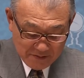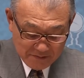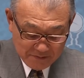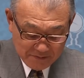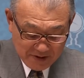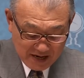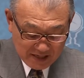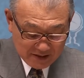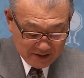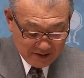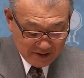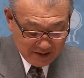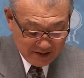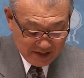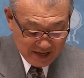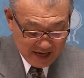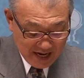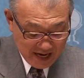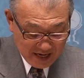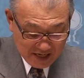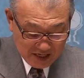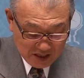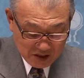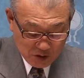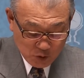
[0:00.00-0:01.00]
But
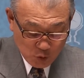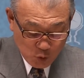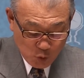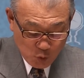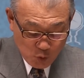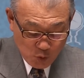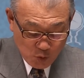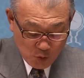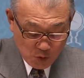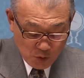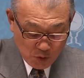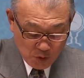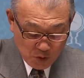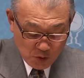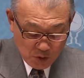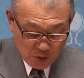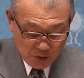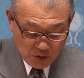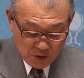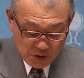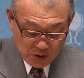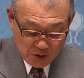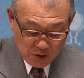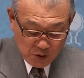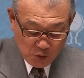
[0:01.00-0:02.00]
there is
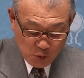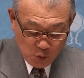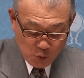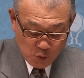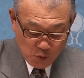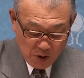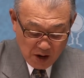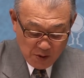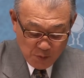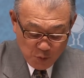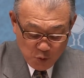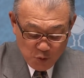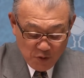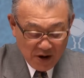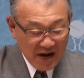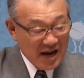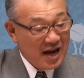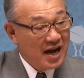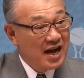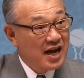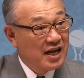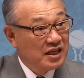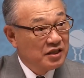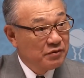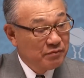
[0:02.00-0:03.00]
one more
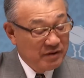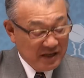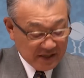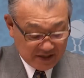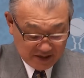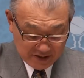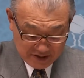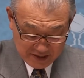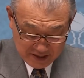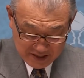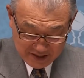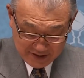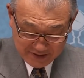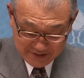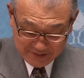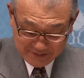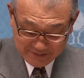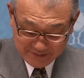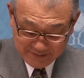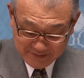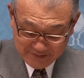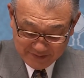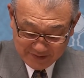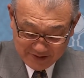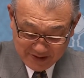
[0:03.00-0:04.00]
anniversary
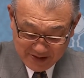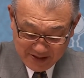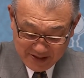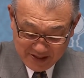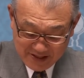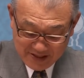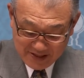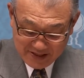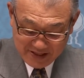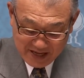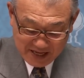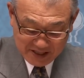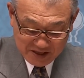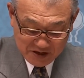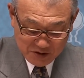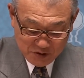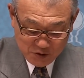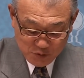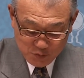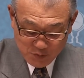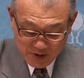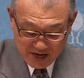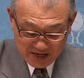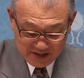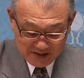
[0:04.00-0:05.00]
that you
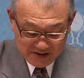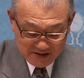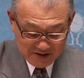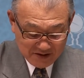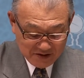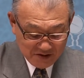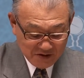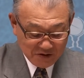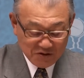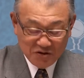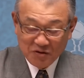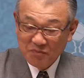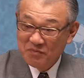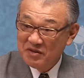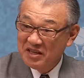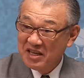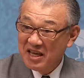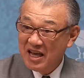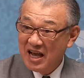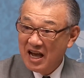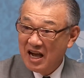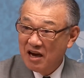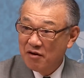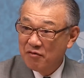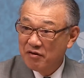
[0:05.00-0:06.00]
might not be
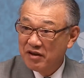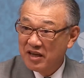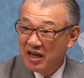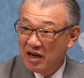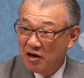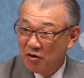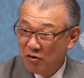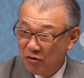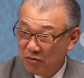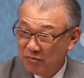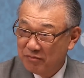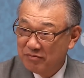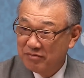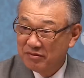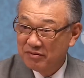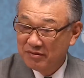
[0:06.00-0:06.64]
aware of.